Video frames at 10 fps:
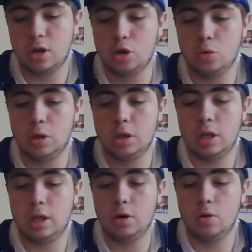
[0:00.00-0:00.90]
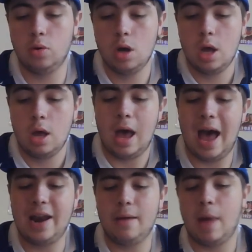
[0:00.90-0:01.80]
doing the little
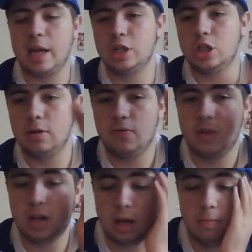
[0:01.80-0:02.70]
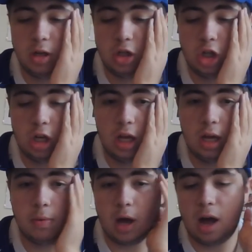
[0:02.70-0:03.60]
animation
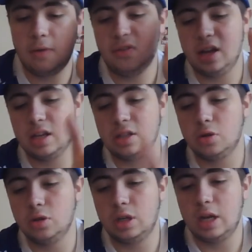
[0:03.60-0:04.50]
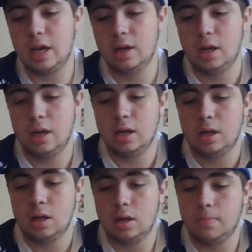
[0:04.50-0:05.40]
thingamajiggy, but I think it's good now.
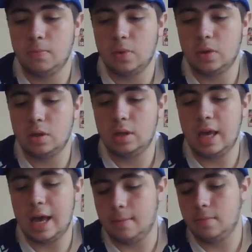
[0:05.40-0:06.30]
Yeah,